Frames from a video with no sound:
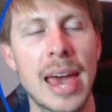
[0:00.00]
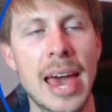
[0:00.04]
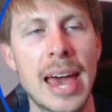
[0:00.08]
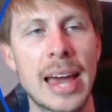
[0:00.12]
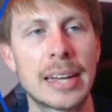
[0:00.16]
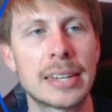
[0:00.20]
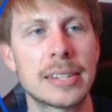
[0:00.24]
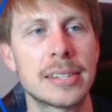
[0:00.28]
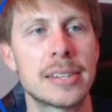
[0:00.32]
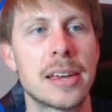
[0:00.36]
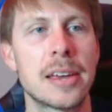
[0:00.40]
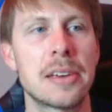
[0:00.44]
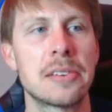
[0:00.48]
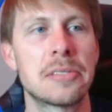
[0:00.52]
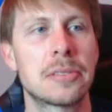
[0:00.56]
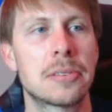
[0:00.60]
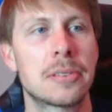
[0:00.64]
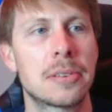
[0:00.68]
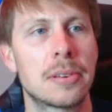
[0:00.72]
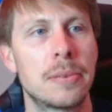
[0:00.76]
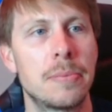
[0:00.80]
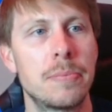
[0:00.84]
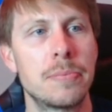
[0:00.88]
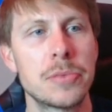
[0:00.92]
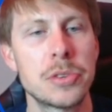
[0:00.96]

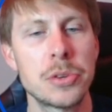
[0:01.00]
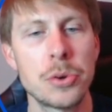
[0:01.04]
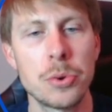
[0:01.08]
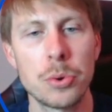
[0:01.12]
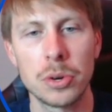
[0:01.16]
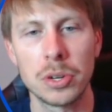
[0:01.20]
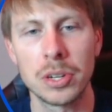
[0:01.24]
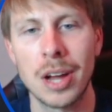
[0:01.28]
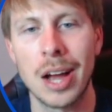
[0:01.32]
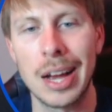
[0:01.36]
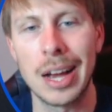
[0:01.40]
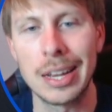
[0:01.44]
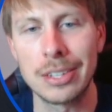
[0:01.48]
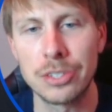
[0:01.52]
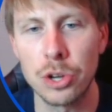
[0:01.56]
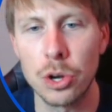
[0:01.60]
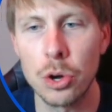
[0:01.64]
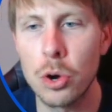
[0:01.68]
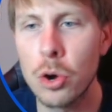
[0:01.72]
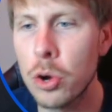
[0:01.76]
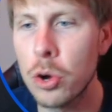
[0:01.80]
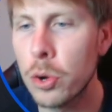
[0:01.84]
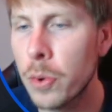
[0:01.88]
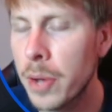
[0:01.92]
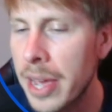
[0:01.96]
access your Casa
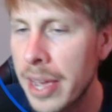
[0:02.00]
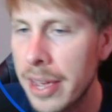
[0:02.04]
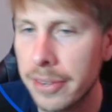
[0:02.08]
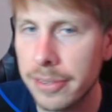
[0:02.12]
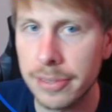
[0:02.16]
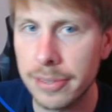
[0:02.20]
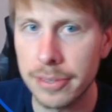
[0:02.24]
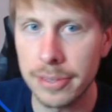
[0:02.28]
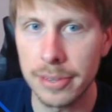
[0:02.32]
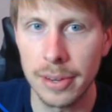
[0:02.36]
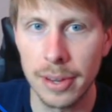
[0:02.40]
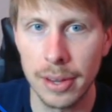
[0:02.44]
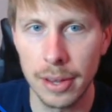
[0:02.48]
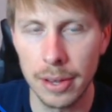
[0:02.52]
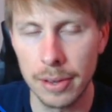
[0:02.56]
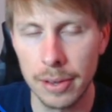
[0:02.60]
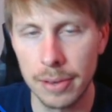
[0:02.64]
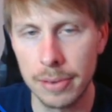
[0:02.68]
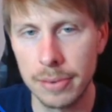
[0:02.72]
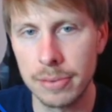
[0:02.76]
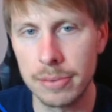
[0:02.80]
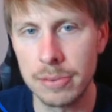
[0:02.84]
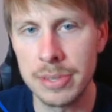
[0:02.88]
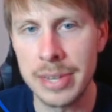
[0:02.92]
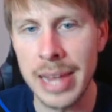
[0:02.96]
OS
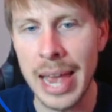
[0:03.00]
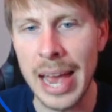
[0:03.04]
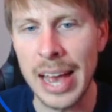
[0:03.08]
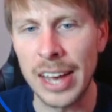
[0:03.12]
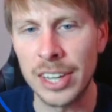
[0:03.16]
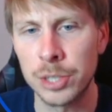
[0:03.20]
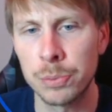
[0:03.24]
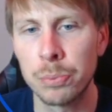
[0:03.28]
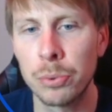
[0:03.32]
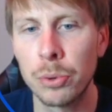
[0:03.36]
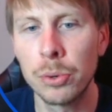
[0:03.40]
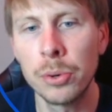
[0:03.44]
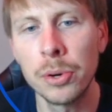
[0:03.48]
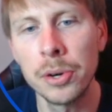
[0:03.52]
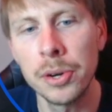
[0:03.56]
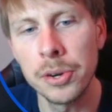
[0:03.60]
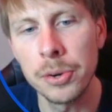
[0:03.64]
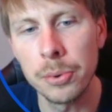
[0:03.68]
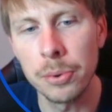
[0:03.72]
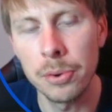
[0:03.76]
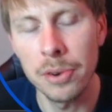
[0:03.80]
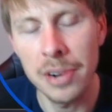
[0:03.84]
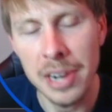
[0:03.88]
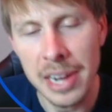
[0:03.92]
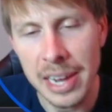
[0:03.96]
dashboard
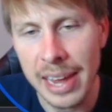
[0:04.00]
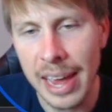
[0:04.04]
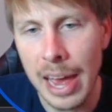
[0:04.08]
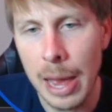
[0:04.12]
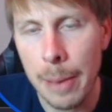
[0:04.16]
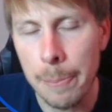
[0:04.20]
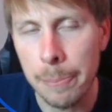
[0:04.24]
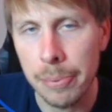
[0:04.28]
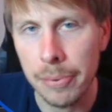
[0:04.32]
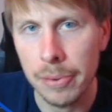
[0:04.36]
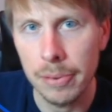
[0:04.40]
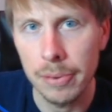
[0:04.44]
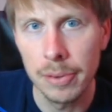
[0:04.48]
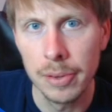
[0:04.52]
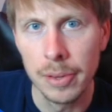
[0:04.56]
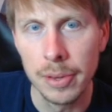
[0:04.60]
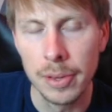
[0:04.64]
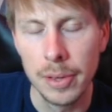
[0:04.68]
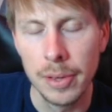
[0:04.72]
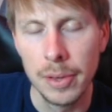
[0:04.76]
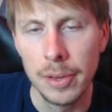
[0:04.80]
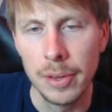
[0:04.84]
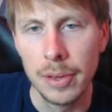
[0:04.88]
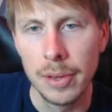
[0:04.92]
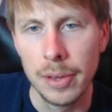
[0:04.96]
or any app
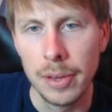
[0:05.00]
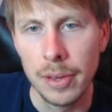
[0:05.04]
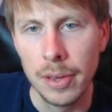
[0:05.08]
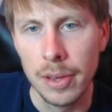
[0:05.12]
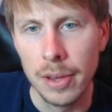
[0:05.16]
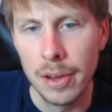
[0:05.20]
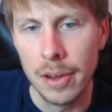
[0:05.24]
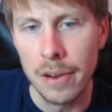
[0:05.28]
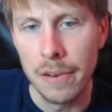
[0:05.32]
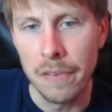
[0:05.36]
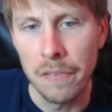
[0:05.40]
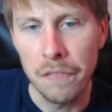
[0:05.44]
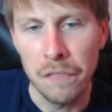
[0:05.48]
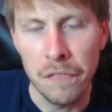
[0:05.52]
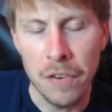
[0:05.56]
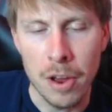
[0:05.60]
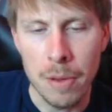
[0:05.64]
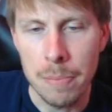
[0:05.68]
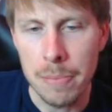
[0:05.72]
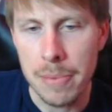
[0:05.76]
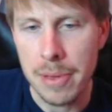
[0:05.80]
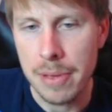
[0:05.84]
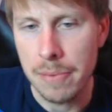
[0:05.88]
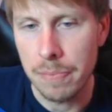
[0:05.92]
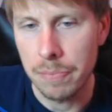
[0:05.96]

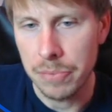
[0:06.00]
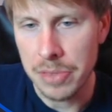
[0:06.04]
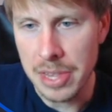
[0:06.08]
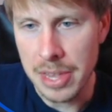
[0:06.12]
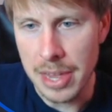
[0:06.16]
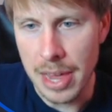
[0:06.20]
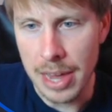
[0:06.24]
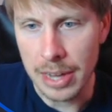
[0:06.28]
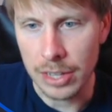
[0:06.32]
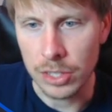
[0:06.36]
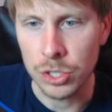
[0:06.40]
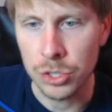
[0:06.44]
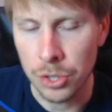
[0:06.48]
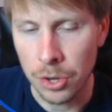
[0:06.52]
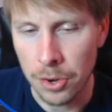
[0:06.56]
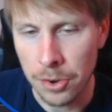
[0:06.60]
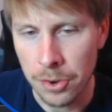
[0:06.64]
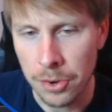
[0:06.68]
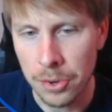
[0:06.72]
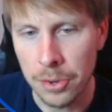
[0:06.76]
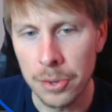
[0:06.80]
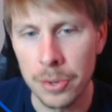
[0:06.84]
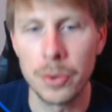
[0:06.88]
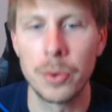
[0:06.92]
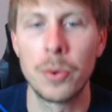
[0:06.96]
from the
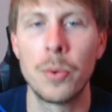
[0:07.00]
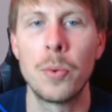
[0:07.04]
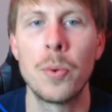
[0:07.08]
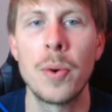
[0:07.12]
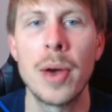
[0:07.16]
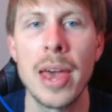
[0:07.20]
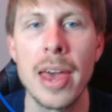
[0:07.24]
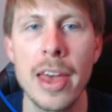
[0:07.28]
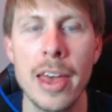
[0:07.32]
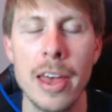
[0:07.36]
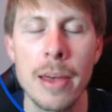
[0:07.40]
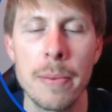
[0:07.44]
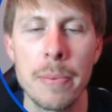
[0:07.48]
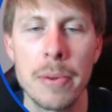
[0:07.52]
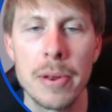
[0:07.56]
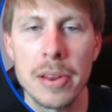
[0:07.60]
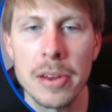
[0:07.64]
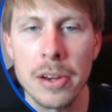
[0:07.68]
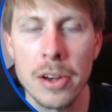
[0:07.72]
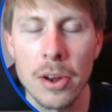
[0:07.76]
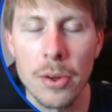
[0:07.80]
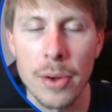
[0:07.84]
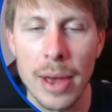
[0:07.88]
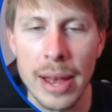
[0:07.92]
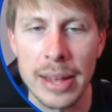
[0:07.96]
external web,
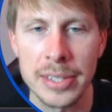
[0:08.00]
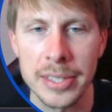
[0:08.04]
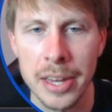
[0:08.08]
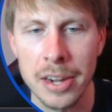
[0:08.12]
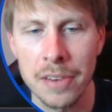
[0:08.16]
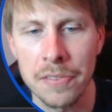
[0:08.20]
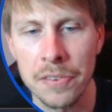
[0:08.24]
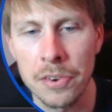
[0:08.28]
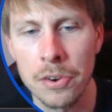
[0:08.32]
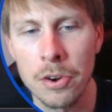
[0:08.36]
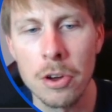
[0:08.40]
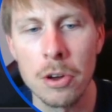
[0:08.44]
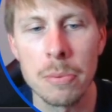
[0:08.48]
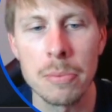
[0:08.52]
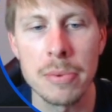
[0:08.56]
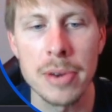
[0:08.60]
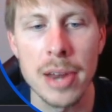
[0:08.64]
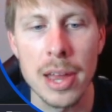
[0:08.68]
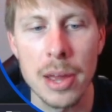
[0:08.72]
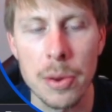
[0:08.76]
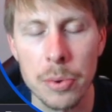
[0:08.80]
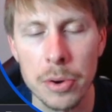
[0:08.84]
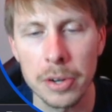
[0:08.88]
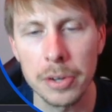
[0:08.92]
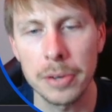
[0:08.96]
you know, outside of your home
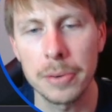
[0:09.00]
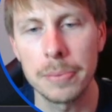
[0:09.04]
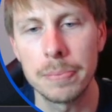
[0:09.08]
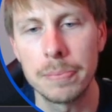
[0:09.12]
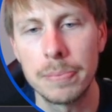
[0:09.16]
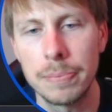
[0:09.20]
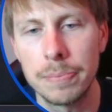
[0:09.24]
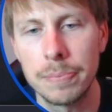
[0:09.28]
network.